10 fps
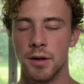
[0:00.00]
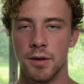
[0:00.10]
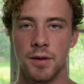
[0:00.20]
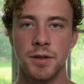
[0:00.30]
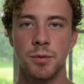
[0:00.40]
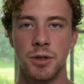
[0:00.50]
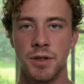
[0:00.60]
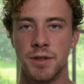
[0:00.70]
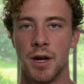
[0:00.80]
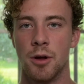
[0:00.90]
This would
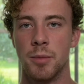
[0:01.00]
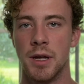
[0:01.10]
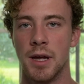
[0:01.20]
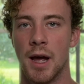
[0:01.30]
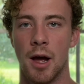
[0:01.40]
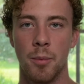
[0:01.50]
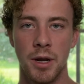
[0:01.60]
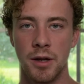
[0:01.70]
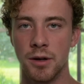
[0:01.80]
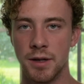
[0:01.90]
just tell me how
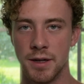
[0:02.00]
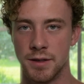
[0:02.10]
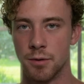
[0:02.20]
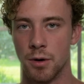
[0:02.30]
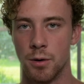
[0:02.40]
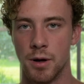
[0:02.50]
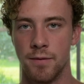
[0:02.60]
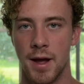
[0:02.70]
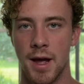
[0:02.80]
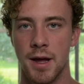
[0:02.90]
many good days in a row I've
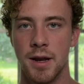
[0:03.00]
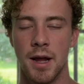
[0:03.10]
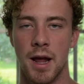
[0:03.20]
had,